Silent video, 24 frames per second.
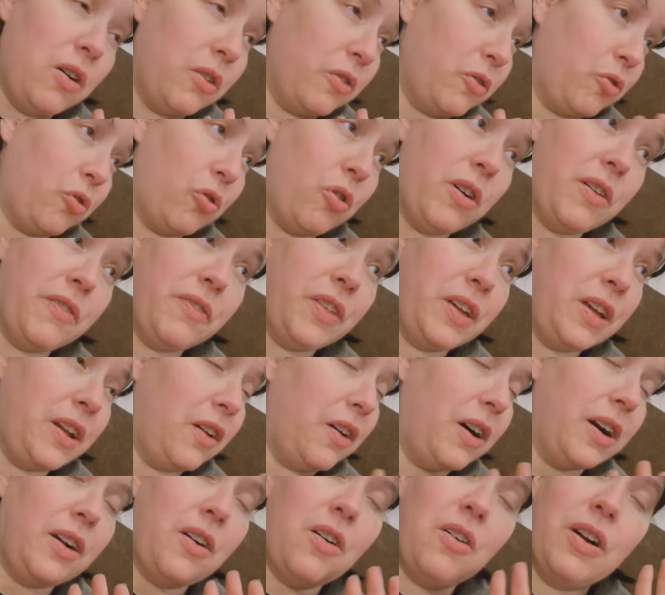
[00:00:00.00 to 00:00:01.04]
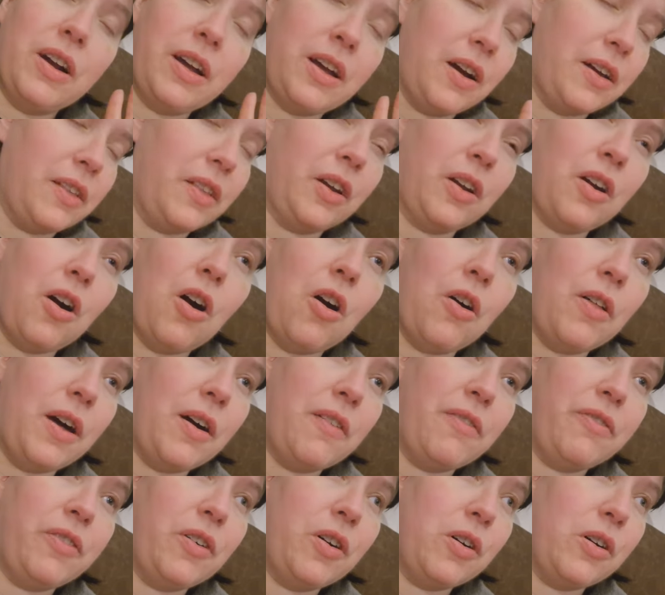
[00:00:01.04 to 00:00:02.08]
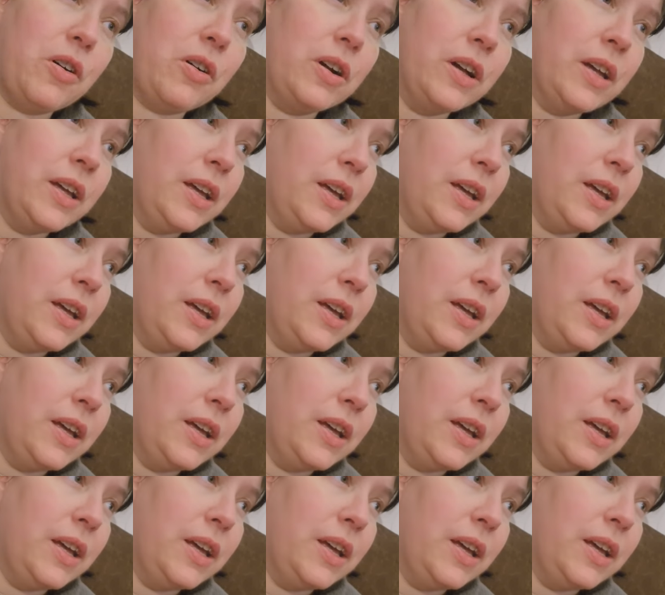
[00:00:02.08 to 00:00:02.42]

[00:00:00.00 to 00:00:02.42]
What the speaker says: drive that, like, I can't go in the car that far.